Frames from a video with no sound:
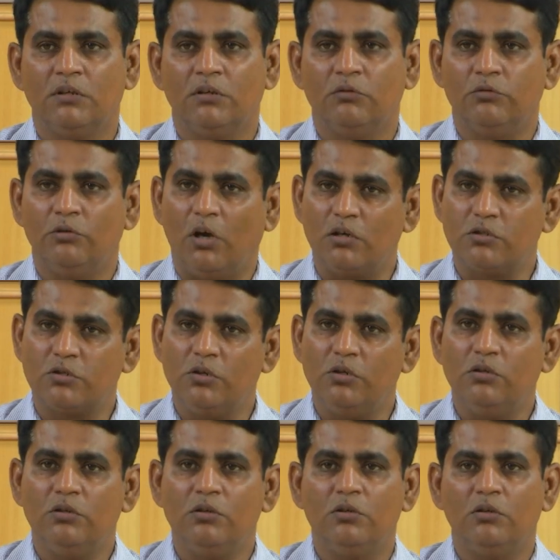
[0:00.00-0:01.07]
We
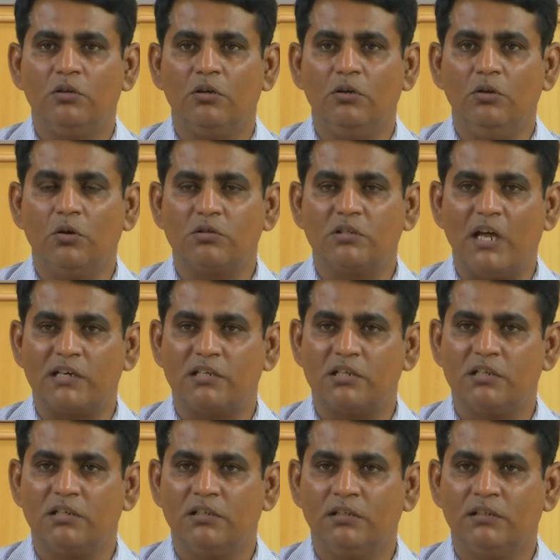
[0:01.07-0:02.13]
also looked at
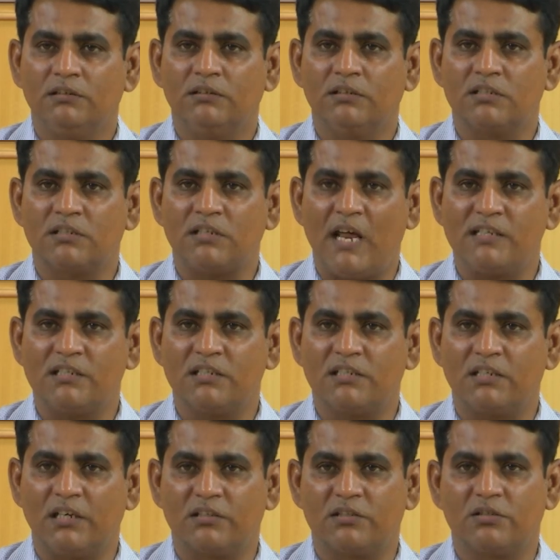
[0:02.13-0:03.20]
the
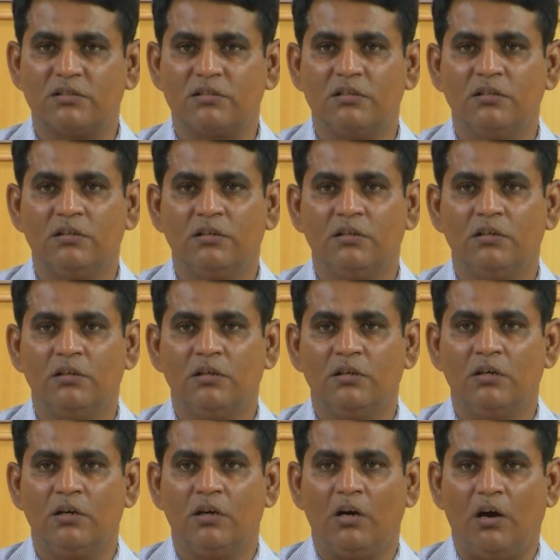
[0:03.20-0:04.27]
statistics
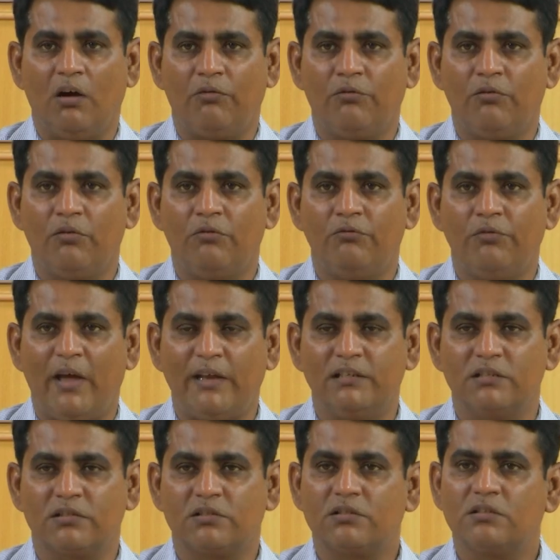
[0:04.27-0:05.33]
of
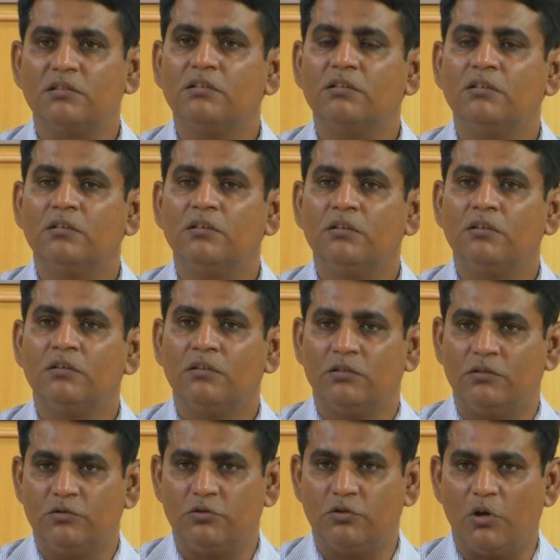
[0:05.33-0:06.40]
various
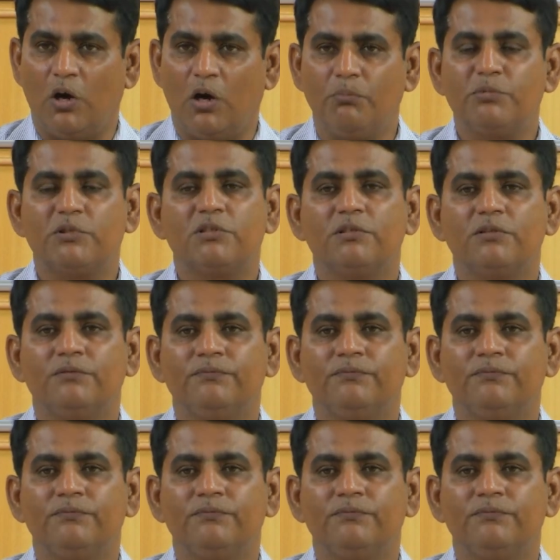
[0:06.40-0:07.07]
jobs